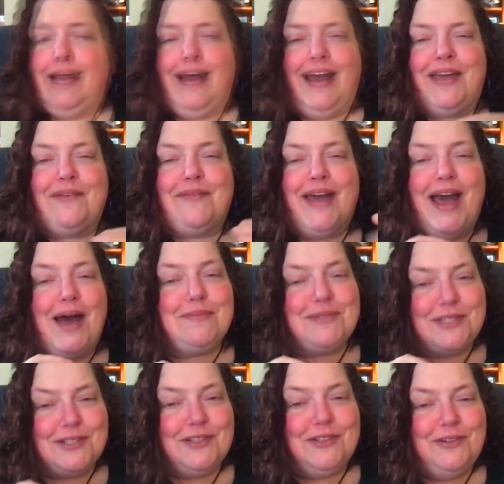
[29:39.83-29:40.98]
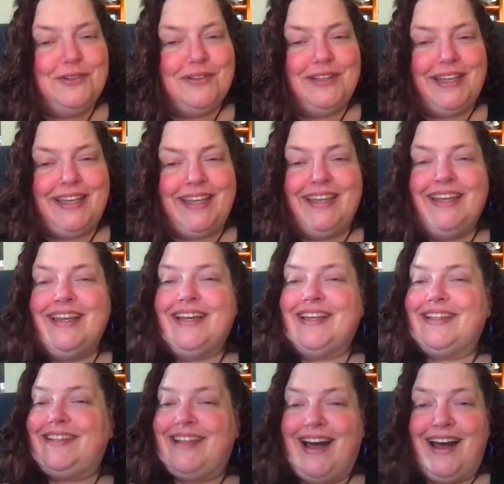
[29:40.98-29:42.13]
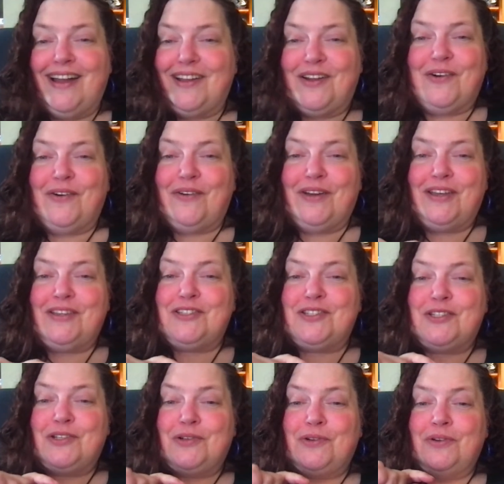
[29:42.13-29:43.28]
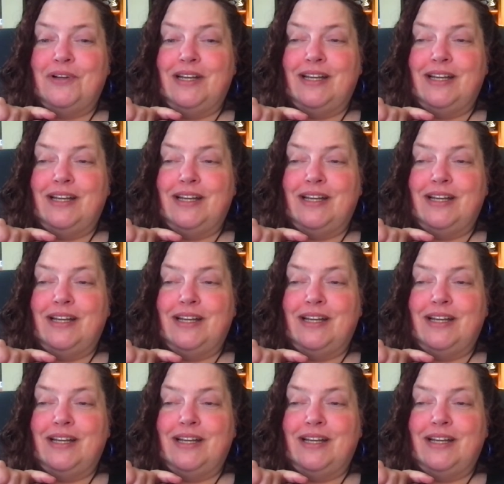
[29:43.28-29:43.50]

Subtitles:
I am absolutely not going to